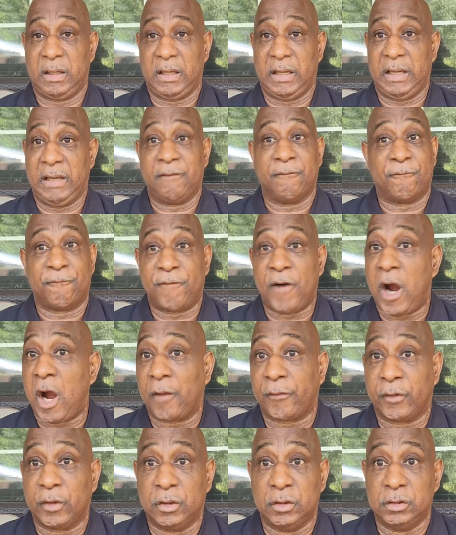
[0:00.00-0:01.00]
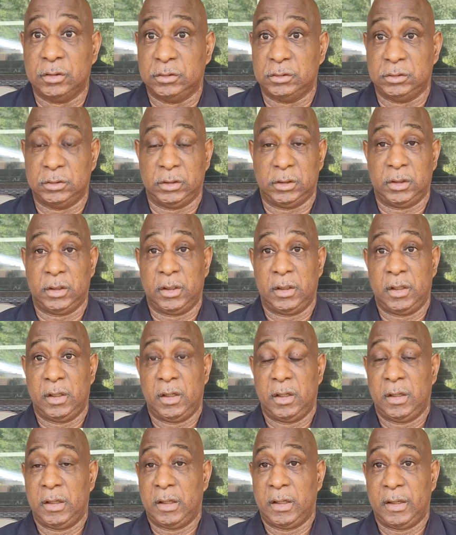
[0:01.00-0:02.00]
in fatherhood.
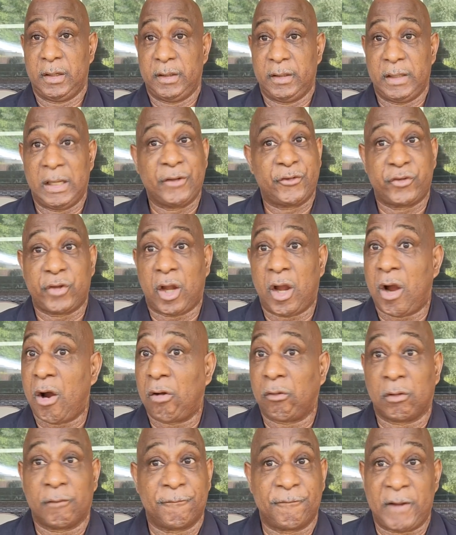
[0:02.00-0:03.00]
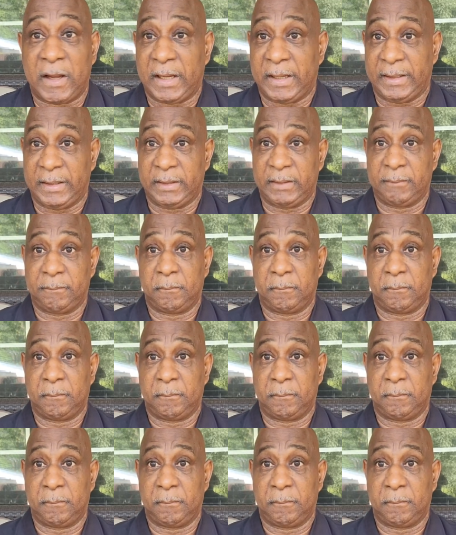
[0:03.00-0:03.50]
That's the Hall of Fame.